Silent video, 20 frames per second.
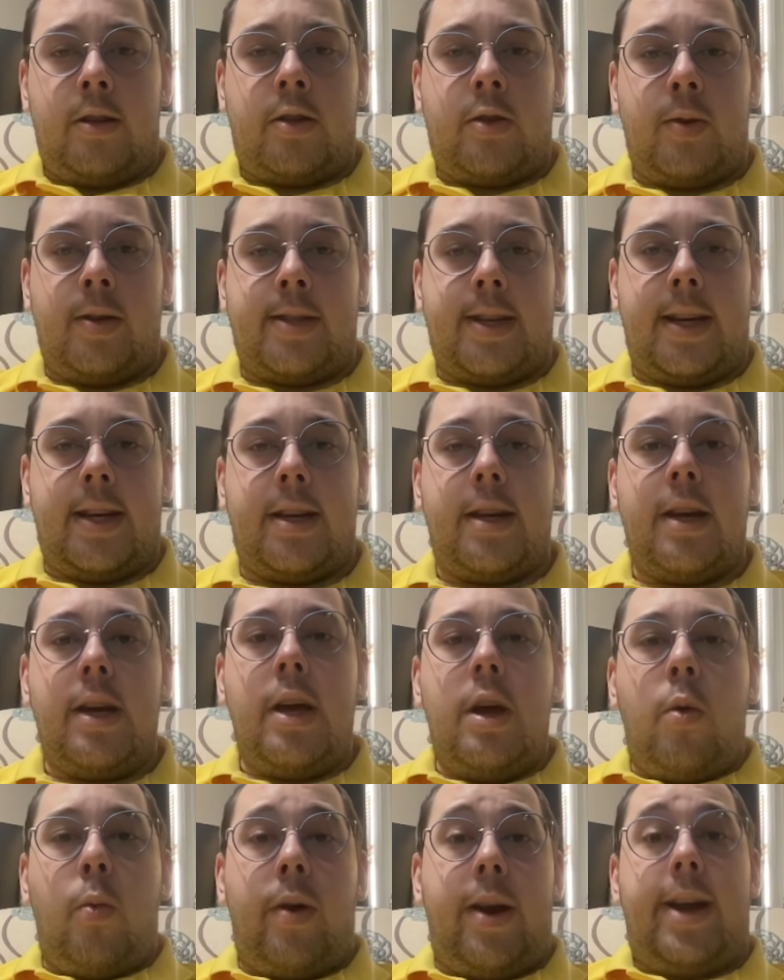So
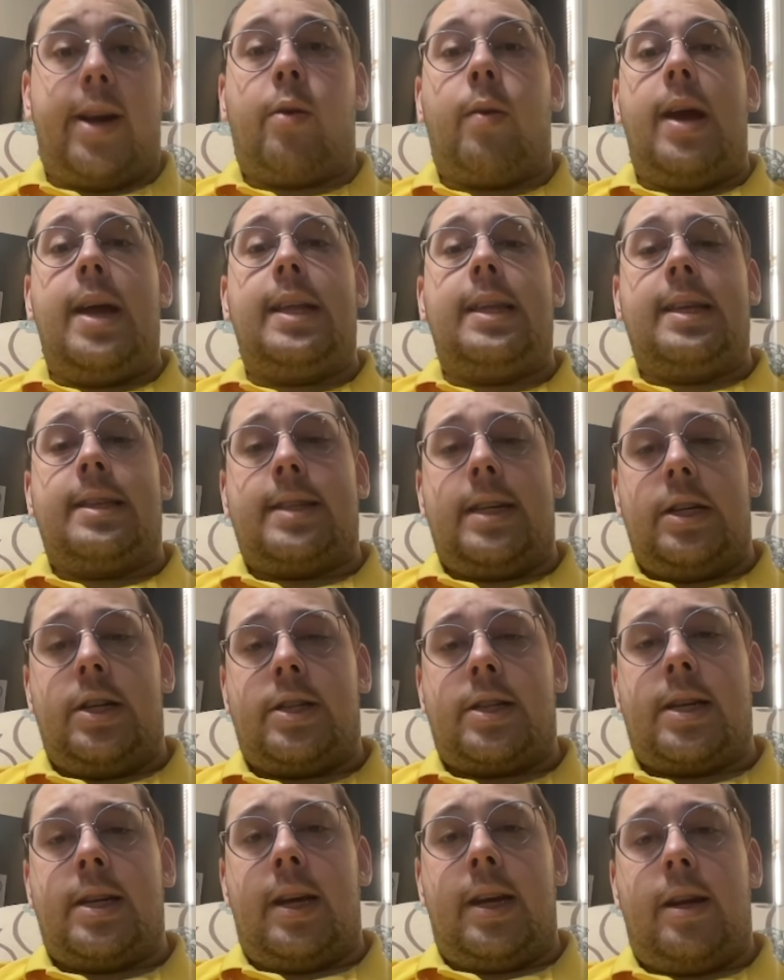when I grade this, I
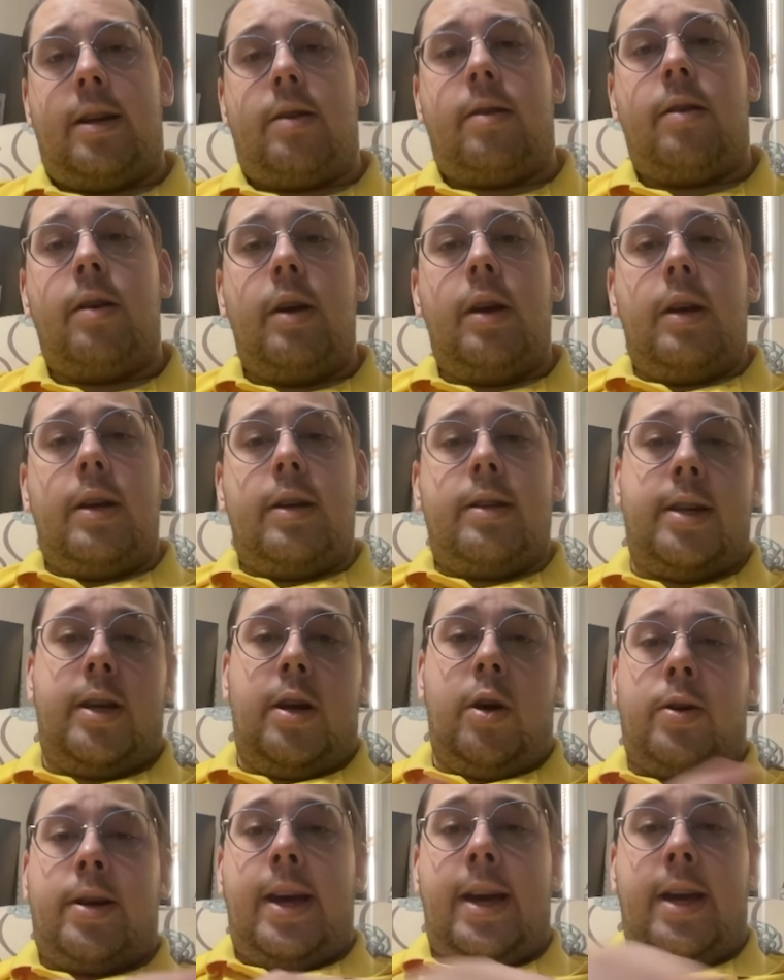just kind of say,
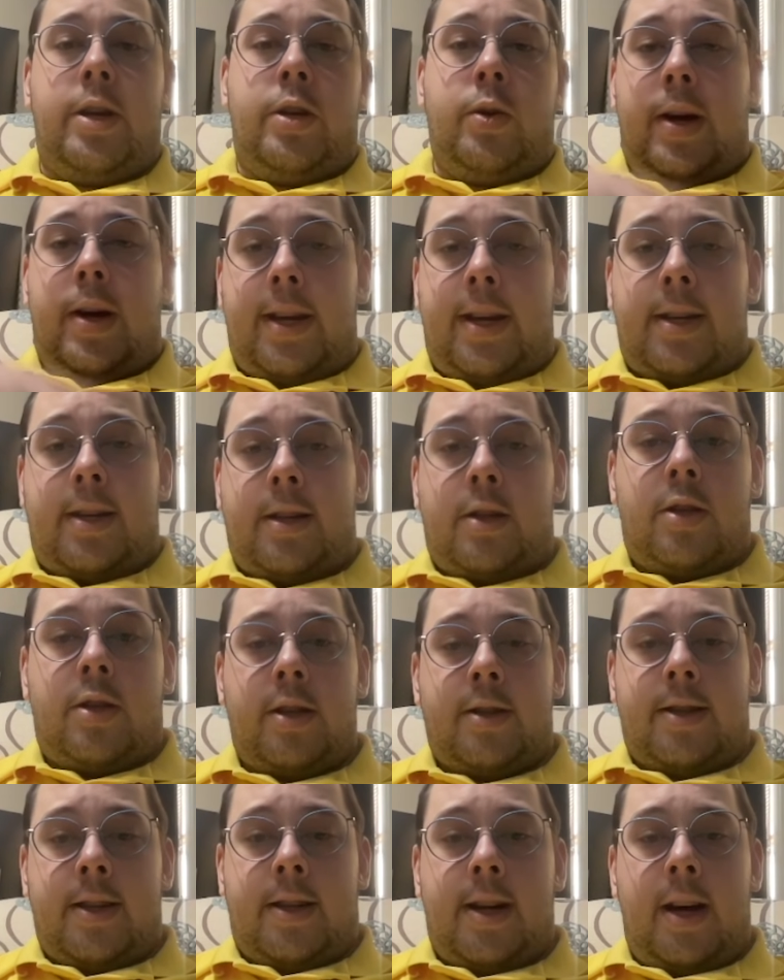okay,
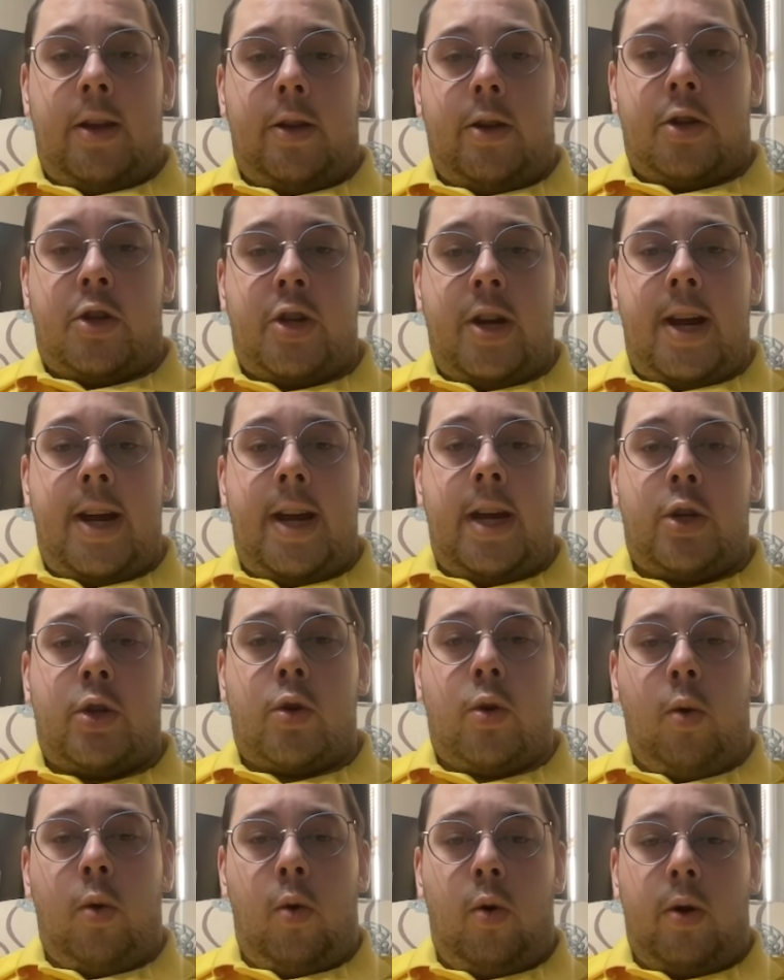does the color change?
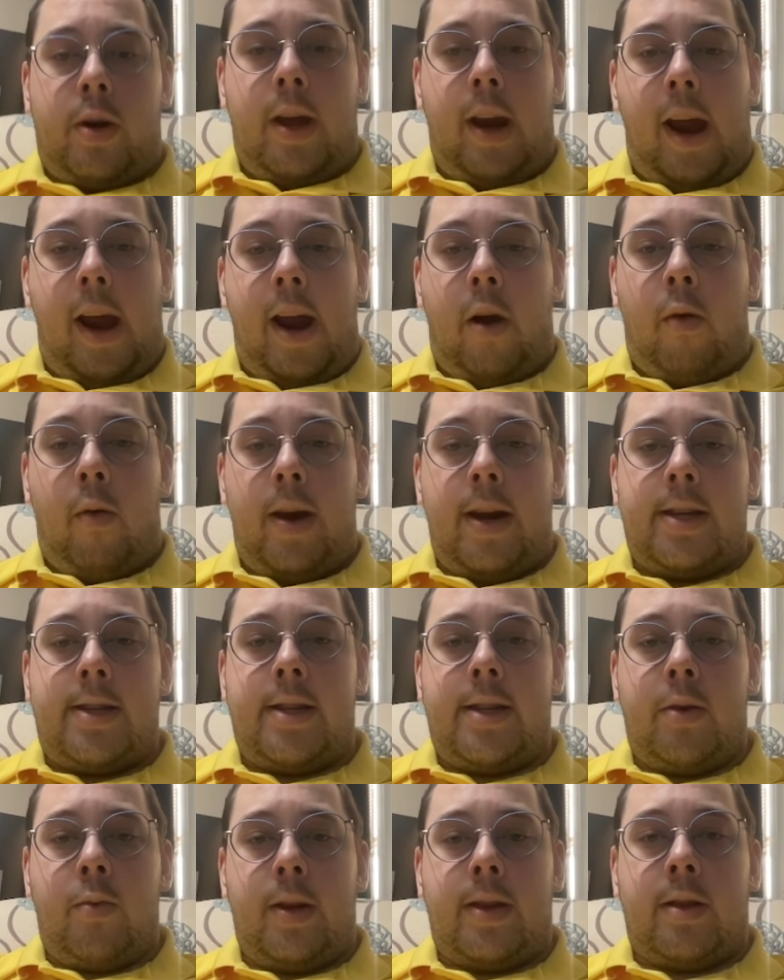Cool. Can I erase
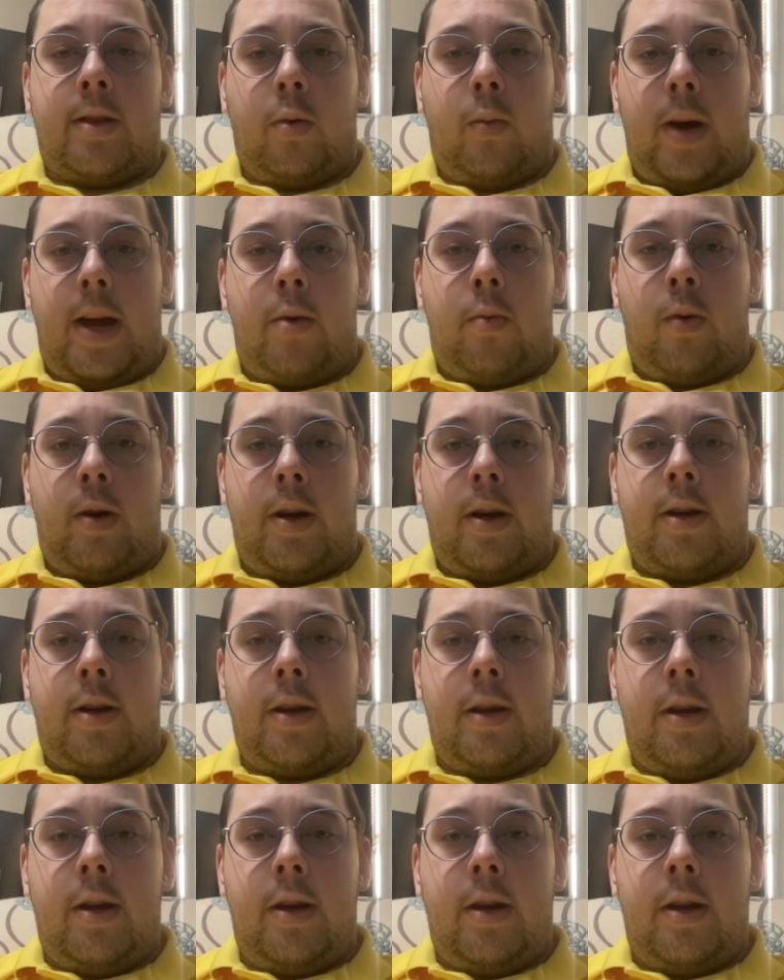it with the white one?